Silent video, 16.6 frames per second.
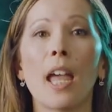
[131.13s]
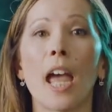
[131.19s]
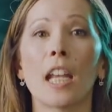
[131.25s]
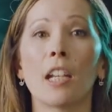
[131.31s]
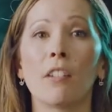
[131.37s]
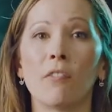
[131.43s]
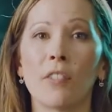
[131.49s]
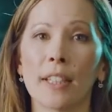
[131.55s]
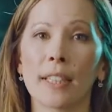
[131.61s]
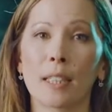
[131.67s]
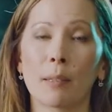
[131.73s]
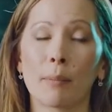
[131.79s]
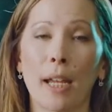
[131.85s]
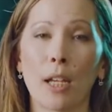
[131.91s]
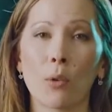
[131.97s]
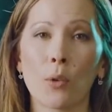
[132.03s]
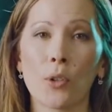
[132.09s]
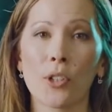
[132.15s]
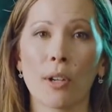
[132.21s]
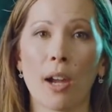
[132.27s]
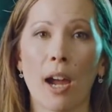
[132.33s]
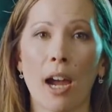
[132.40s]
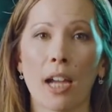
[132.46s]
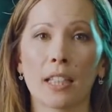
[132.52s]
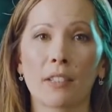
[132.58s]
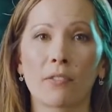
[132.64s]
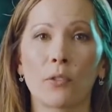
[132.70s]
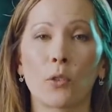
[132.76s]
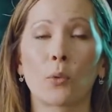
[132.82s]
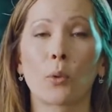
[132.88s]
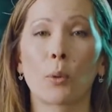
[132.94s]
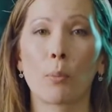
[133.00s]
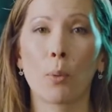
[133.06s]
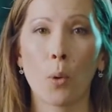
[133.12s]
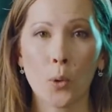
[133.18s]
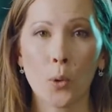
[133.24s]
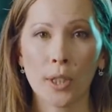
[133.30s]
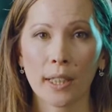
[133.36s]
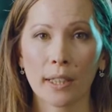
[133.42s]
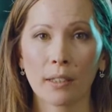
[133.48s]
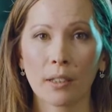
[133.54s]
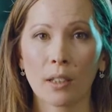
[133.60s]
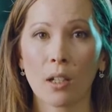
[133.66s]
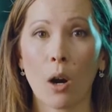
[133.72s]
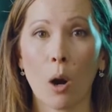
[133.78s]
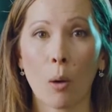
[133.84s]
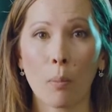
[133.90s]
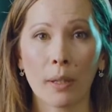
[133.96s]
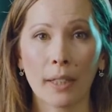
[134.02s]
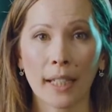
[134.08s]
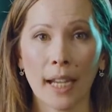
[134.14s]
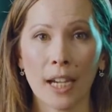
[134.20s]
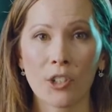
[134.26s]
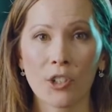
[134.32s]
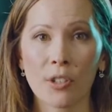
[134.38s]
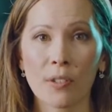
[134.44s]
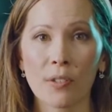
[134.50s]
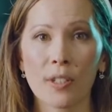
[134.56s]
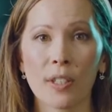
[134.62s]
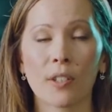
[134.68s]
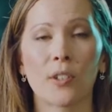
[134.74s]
An investor may also ask for reporting obligations,